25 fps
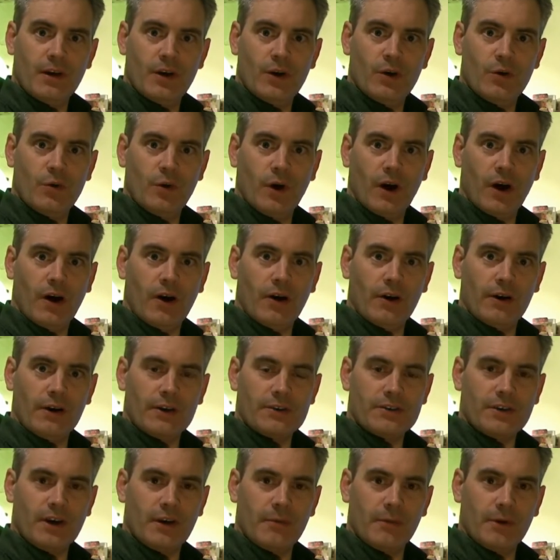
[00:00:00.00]
hoo-ha and
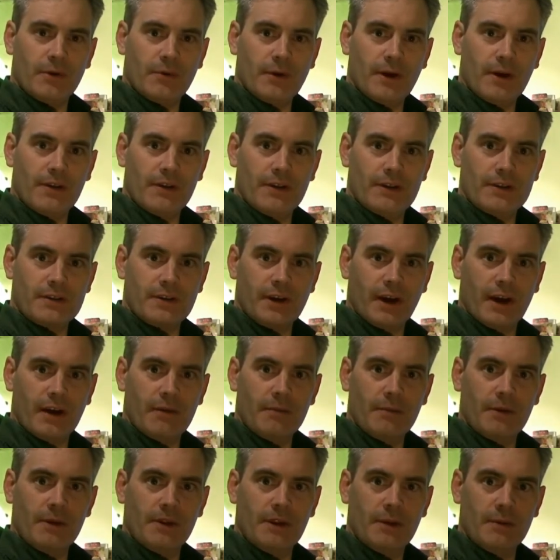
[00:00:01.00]
excitement around this
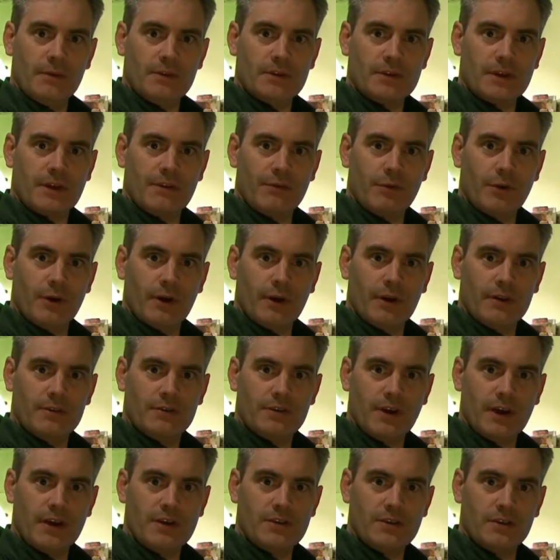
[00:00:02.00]
game, let me just give you a
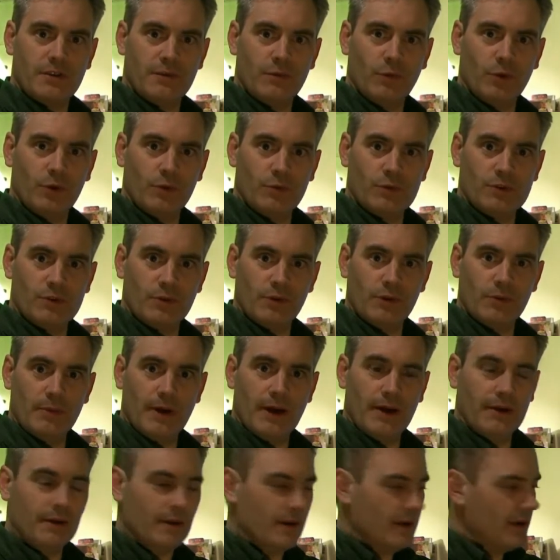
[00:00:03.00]
taste of what it was all
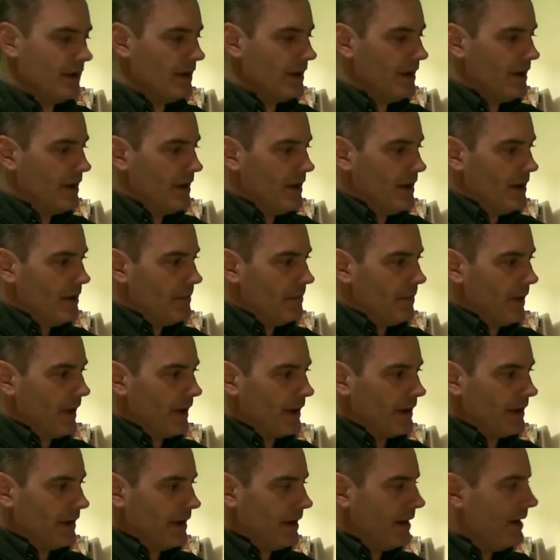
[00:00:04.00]
about.
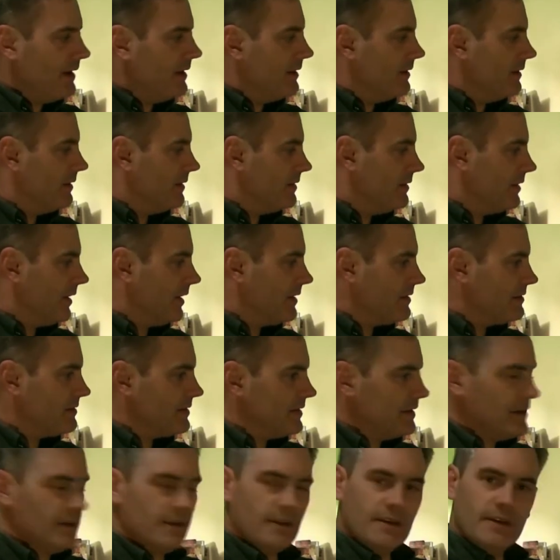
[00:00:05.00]
Back in
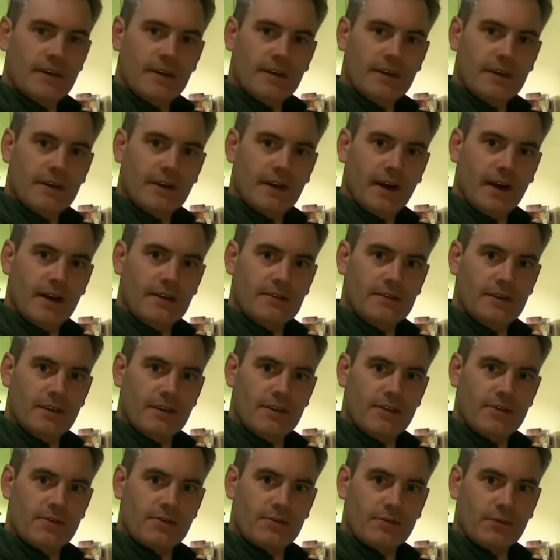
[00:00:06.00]

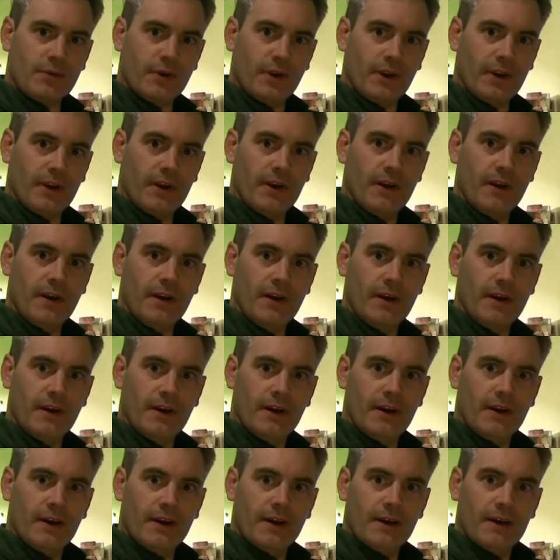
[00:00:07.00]
1983,
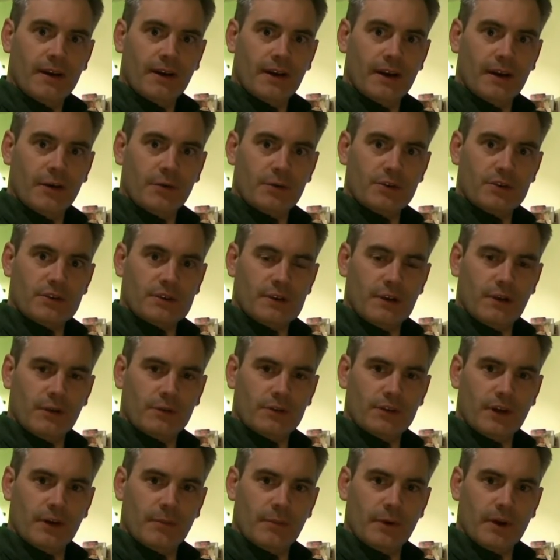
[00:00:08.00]
which is a long
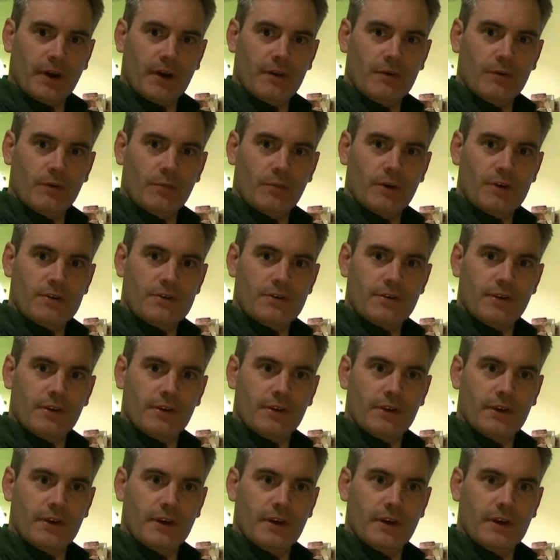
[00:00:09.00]
time ago, almost
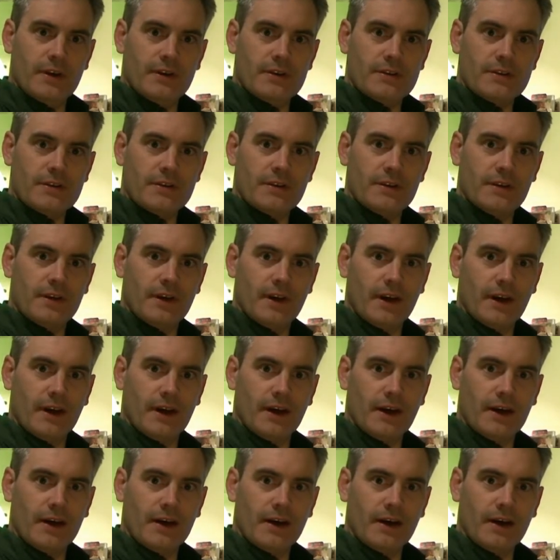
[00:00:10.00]
30 years,
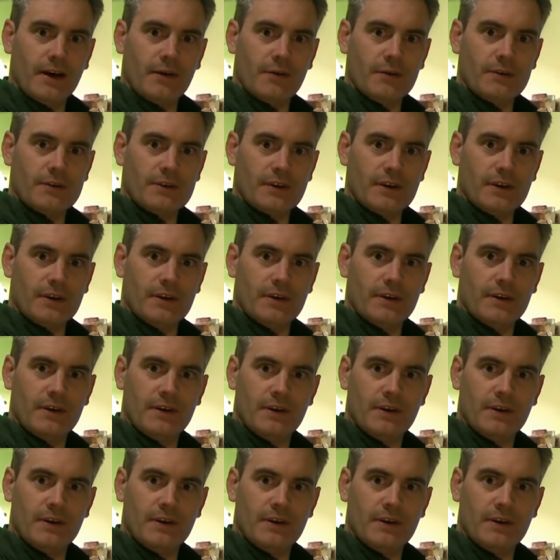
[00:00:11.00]
I was a